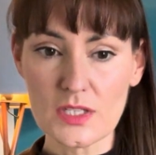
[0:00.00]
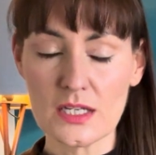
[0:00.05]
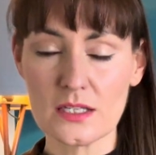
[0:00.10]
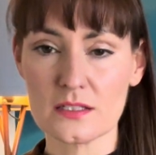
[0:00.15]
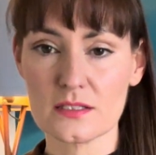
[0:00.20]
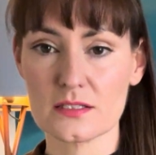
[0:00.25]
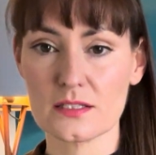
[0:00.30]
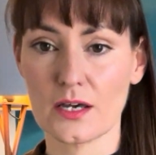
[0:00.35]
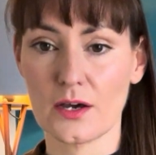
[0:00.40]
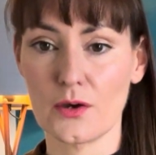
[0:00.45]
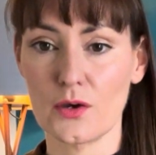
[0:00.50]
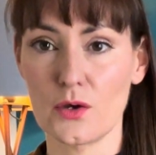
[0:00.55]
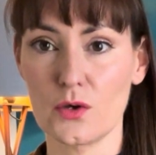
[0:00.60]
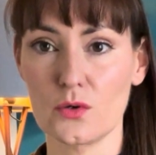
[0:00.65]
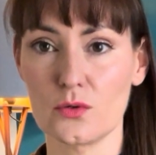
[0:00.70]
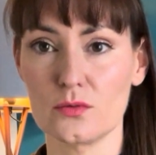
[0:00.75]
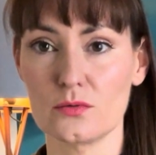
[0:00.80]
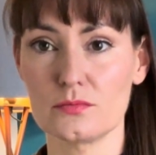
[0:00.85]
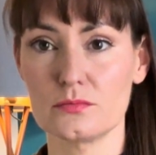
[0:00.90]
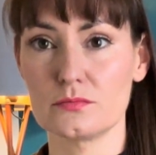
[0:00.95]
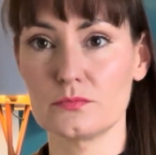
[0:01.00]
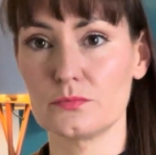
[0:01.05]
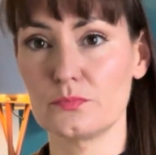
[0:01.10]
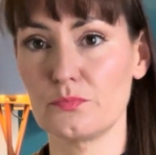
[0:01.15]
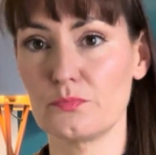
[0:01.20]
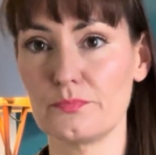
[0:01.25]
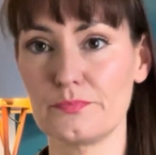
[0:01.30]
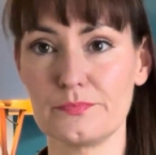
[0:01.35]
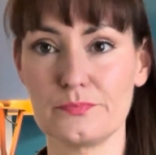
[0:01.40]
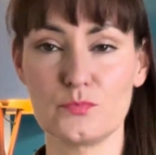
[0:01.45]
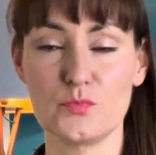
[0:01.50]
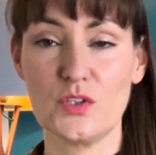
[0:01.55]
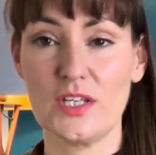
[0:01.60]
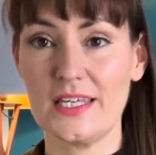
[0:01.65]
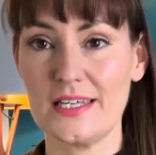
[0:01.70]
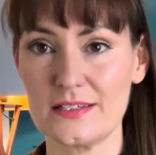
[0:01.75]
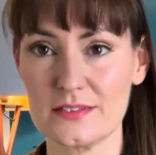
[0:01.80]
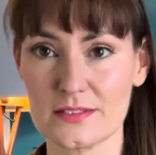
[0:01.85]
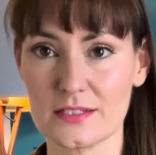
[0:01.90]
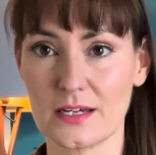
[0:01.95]
So
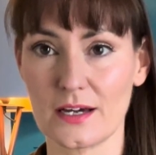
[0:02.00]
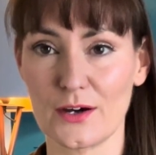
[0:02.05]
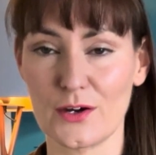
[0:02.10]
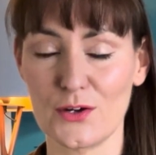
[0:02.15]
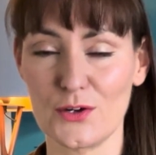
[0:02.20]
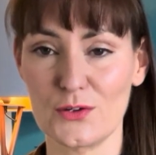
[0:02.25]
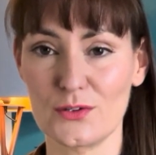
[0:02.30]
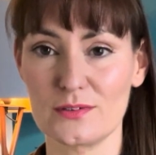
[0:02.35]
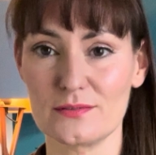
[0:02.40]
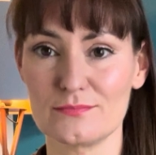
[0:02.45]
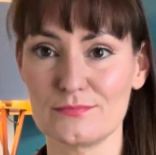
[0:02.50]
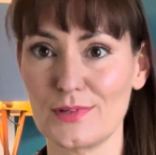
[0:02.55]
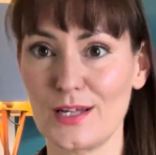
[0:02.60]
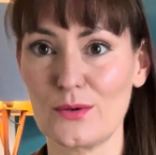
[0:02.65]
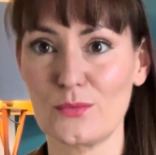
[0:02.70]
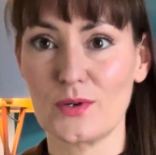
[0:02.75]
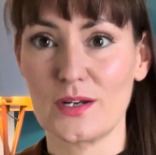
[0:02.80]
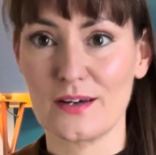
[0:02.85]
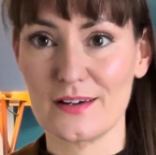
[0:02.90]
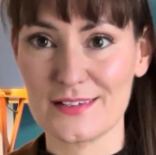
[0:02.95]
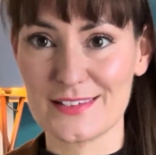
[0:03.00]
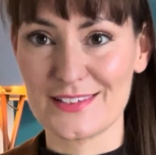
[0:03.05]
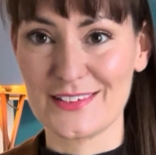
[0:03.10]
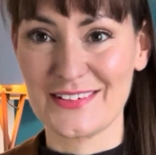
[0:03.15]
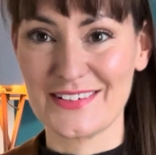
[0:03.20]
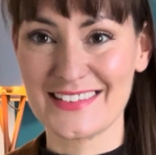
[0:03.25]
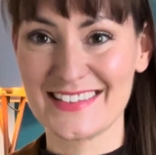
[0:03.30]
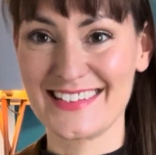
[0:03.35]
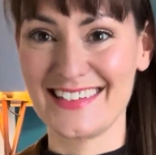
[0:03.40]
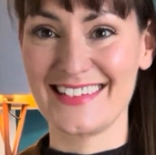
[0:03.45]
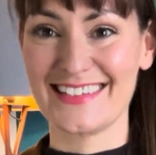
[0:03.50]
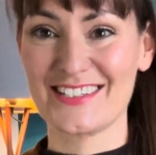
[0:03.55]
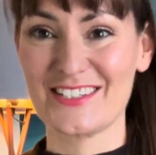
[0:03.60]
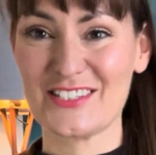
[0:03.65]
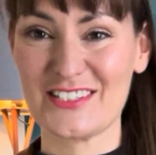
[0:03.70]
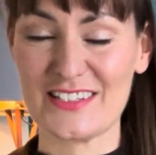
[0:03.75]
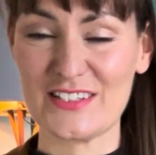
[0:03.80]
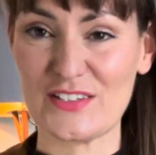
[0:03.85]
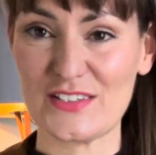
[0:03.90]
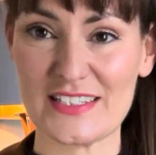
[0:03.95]
years ago, like when I started
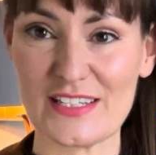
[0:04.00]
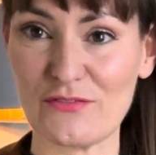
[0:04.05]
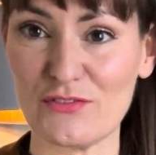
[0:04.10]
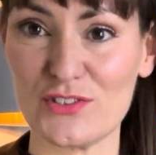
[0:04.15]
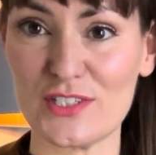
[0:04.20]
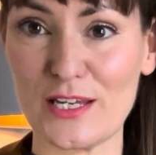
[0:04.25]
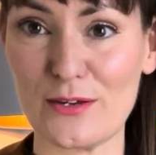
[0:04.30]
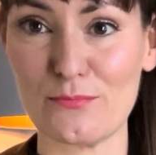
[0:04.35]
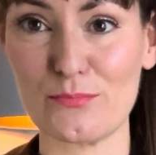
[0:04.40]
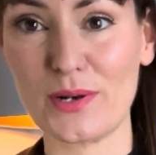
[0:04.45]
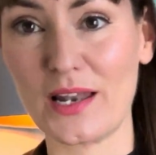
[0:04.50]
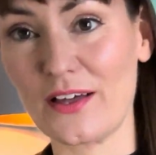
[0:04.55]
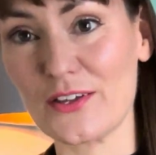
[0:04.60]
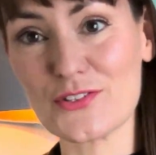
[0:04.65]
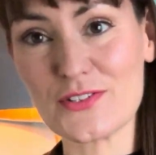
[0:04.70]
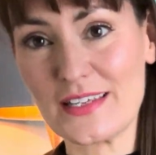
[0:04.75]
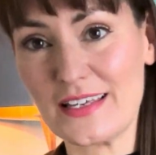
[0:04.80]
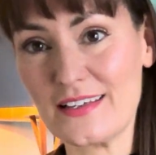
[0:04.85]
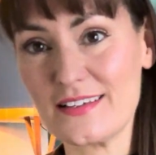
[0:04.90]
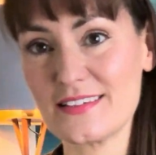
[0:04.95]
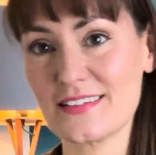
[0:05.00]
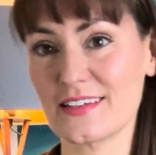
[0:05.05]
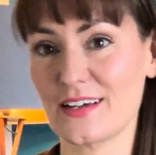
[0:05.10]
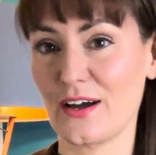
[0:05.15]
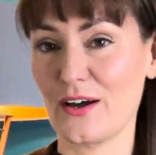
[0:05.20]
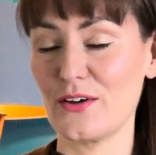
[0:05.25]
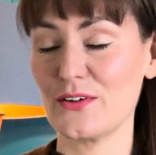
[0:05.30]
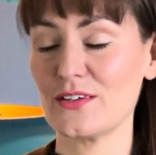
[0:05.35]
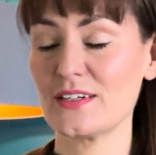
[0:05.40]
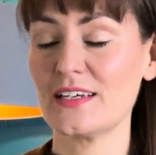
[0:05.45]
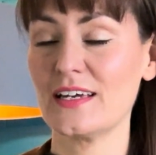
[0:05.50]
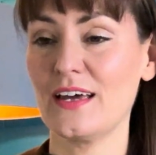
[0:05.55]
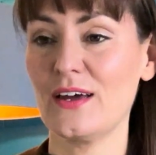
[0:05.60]
17 plus years ago,